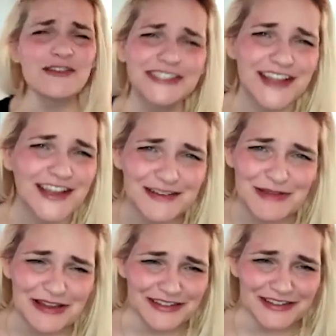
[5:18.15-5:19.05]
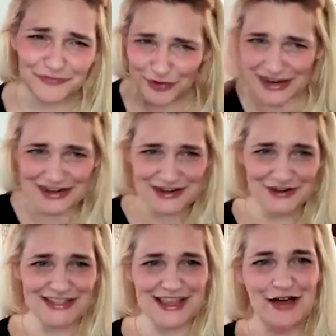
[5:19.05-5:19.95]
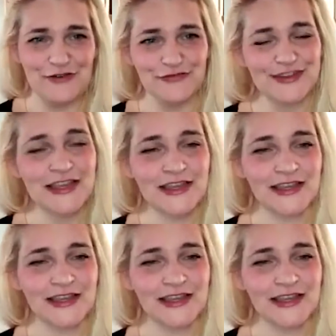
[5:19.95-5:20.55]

you were just talking about freeing yourself.